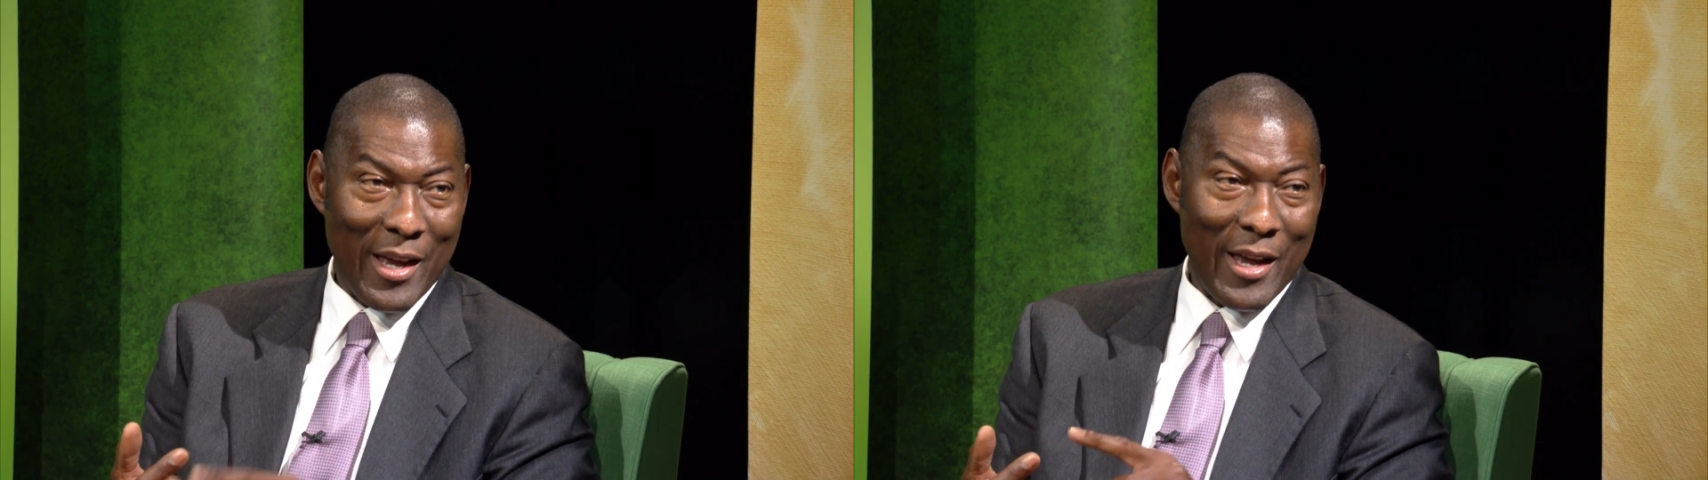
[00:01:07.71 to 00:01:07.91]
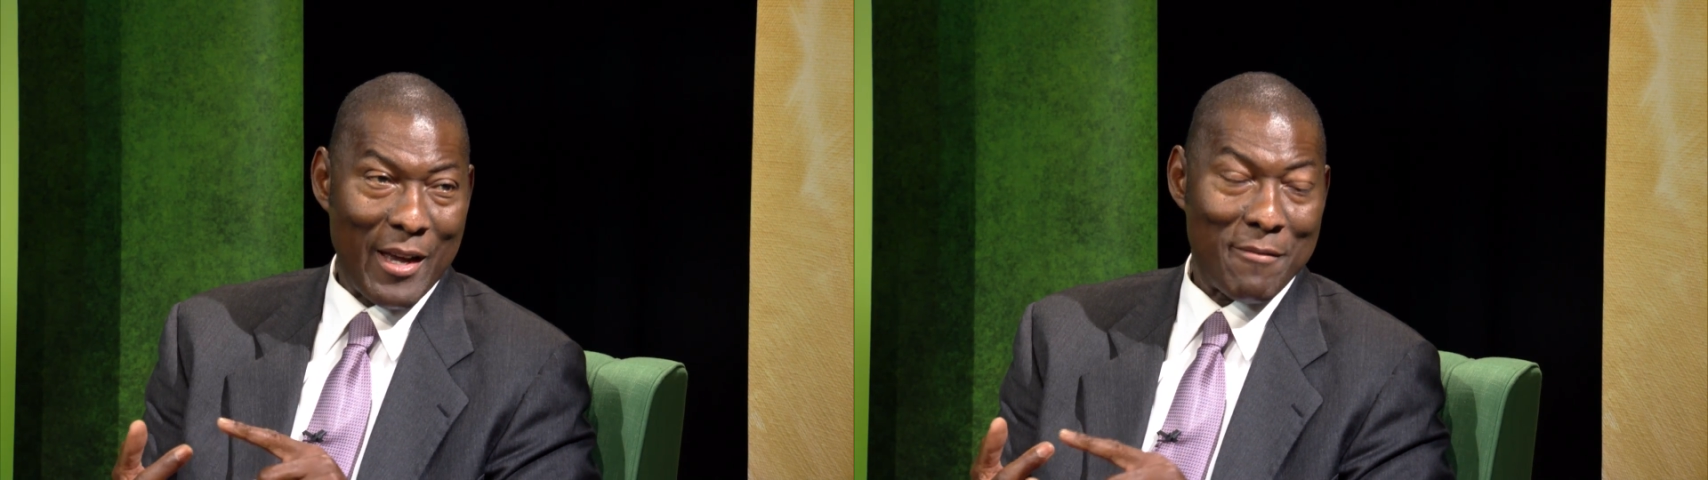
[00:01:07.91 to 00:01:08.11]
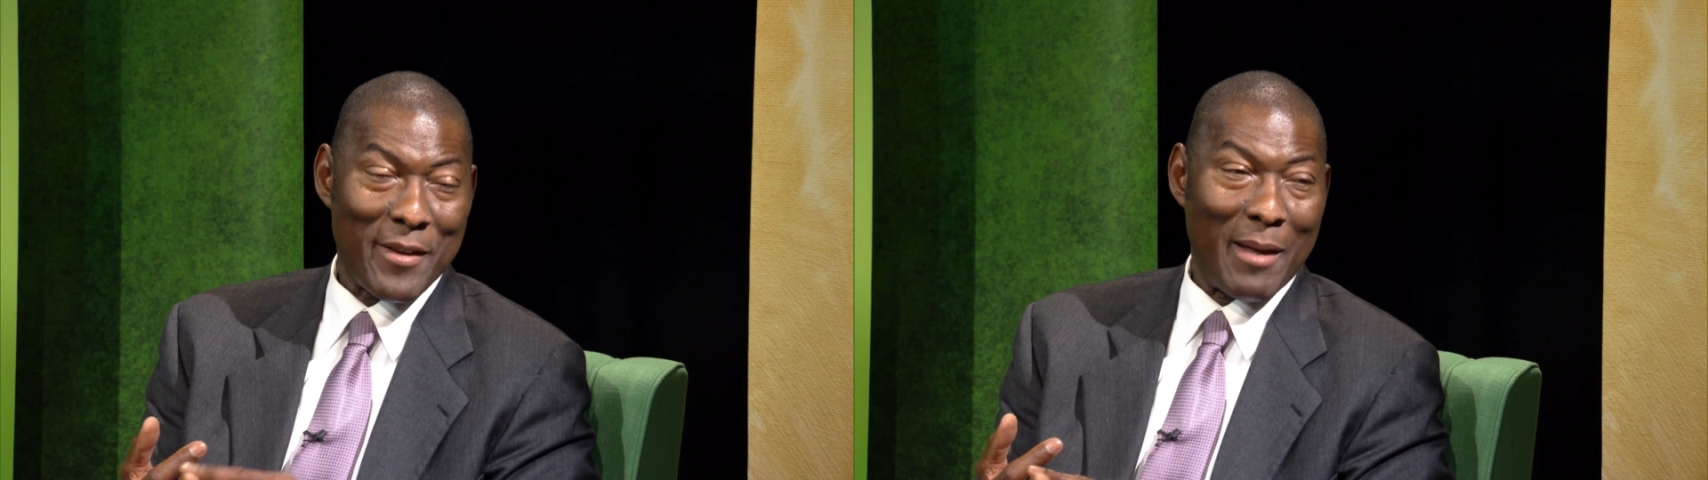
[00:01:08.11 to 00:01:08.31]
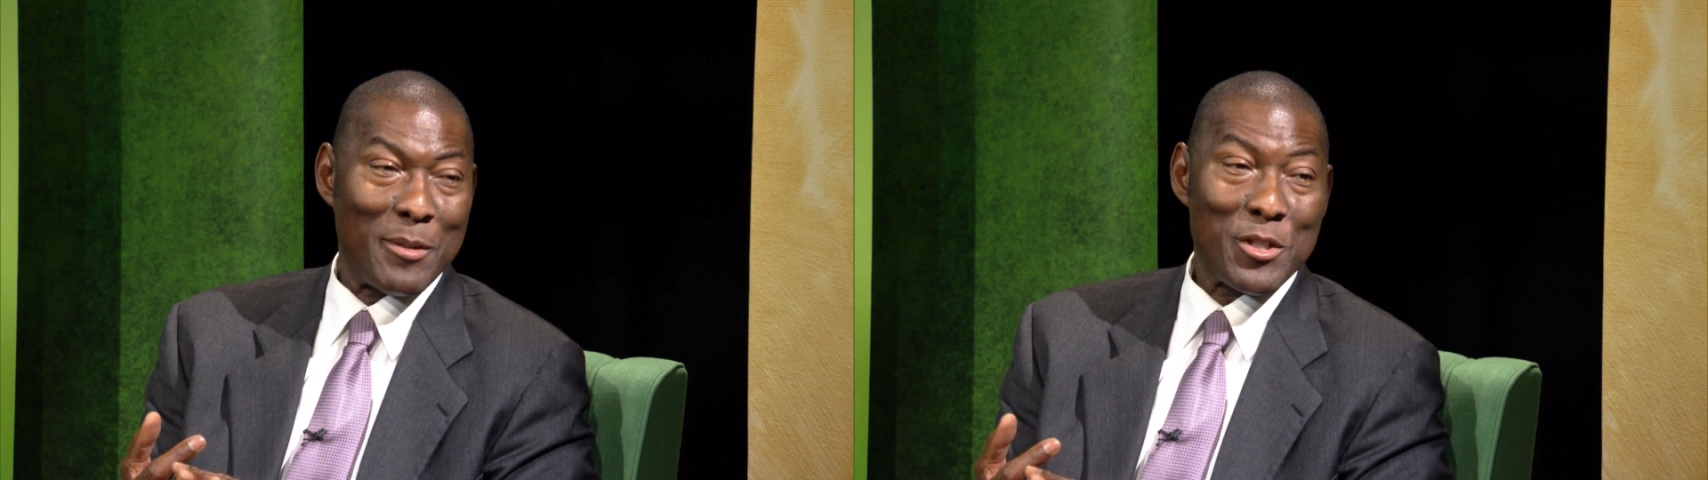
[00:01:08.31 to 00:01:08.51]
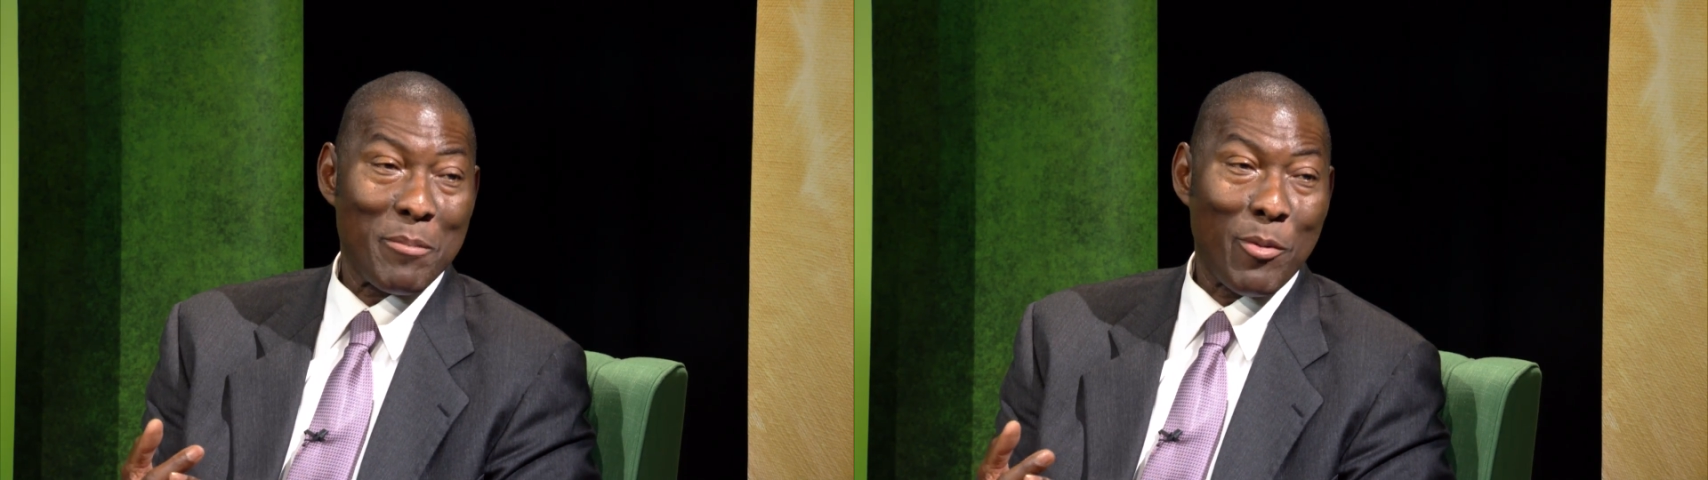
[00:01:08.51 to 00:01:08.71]
and
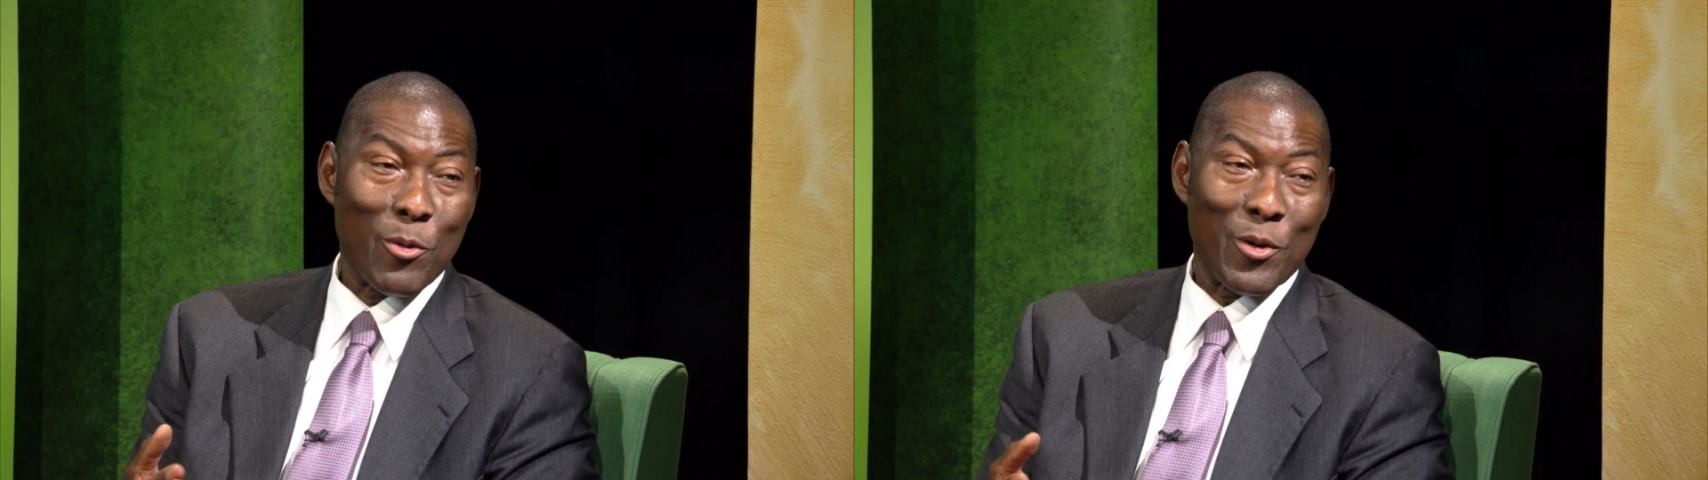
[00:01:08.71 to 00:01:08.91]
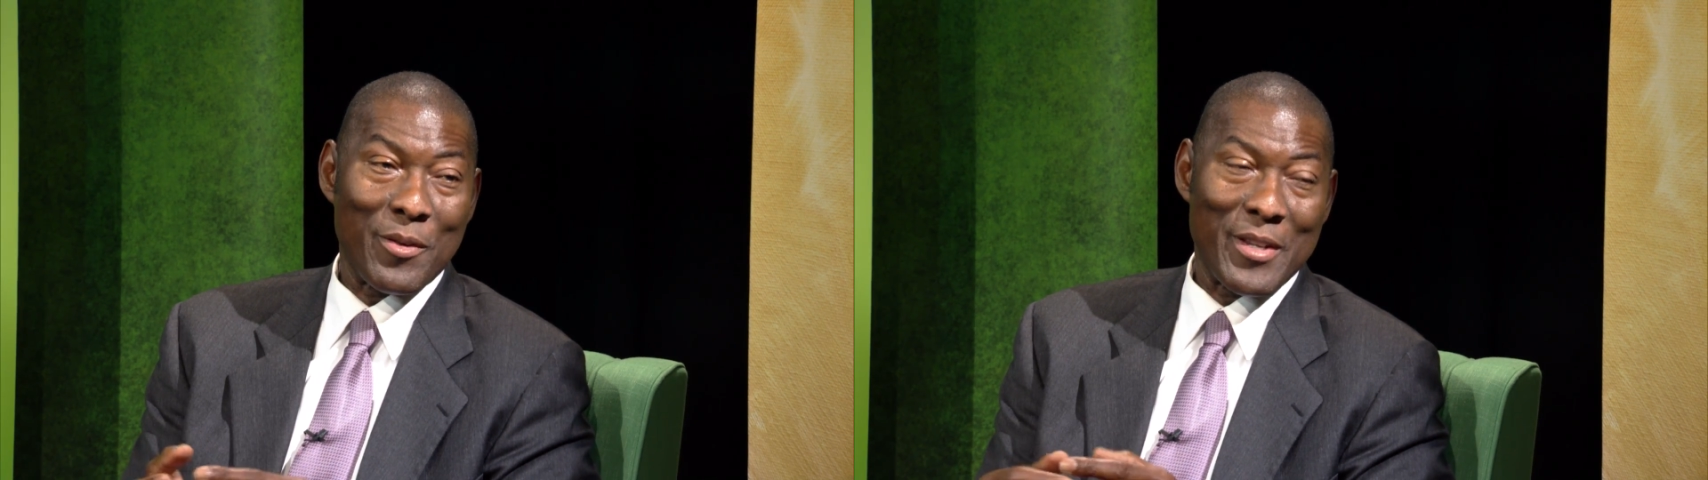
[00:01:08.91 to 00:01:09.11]
family support,